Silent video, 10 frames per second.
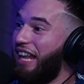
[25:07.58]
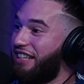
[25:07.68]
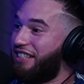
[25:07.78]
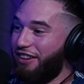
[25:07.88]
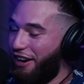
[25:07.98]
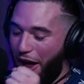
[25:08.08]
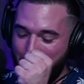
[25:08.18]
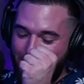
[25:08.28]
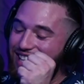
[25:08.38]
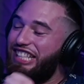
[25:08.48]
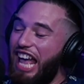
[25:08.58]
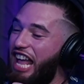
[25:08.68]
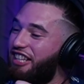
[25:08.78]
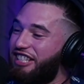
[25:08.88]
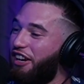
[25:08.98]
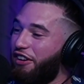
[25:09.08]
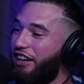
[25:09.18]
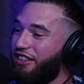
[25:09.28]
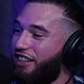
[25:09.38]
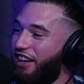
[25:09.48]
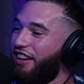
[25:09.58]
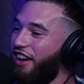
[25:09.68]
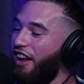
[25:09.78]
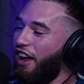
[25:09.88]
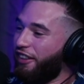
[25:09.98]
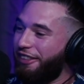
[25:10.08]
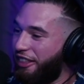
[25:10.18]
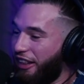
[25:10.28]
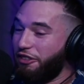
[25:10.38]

being dead serious. No, I'm being great. dead serious. I love like, them